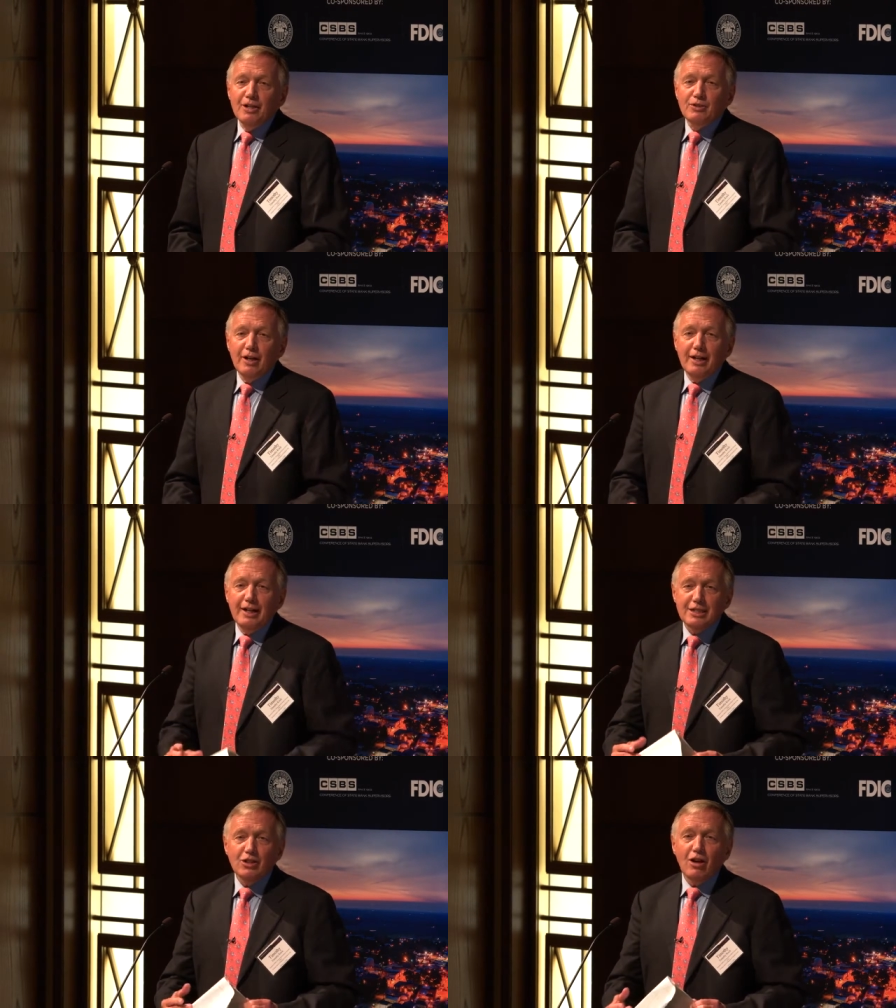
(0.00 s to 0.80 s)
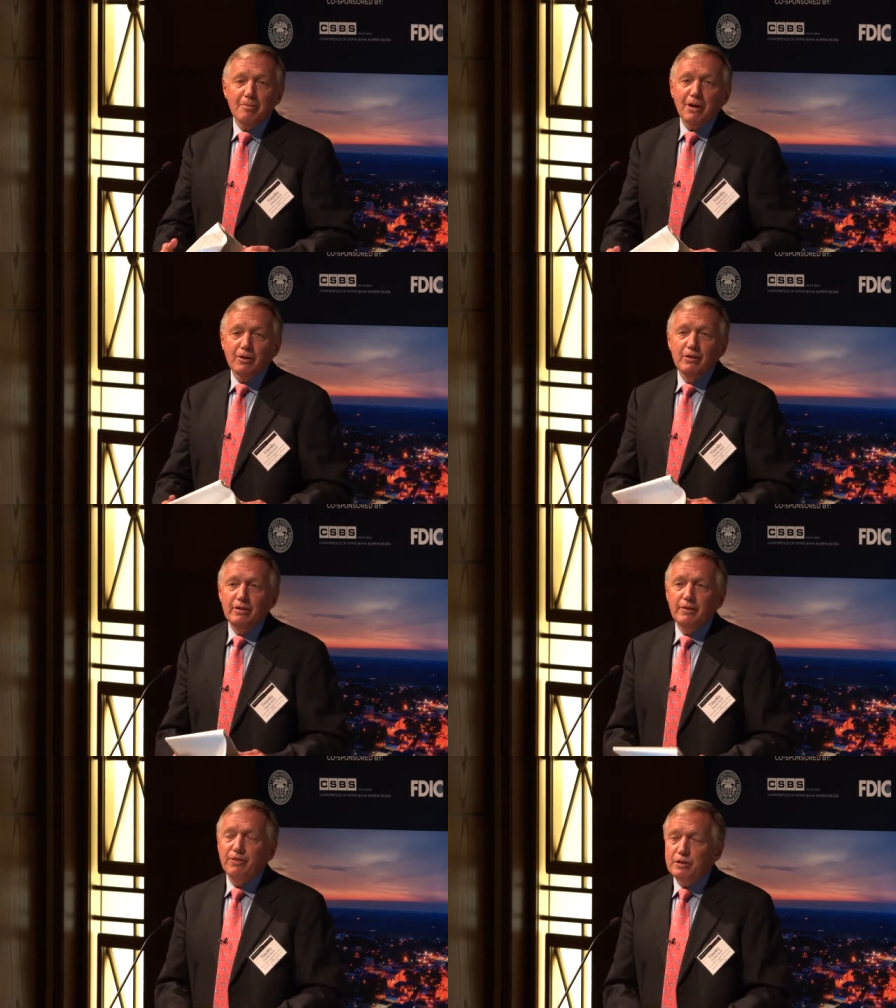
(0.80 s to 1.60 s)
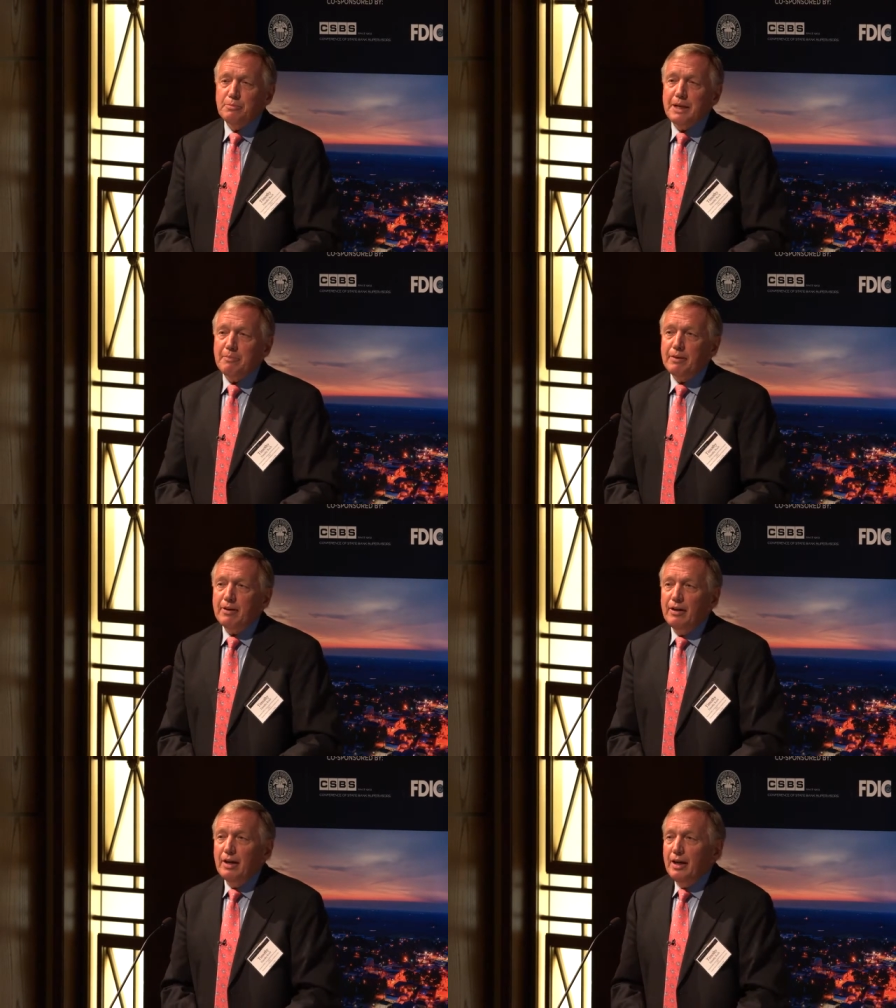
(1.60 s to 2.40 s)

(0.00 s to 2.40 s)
So let's talk about the first paper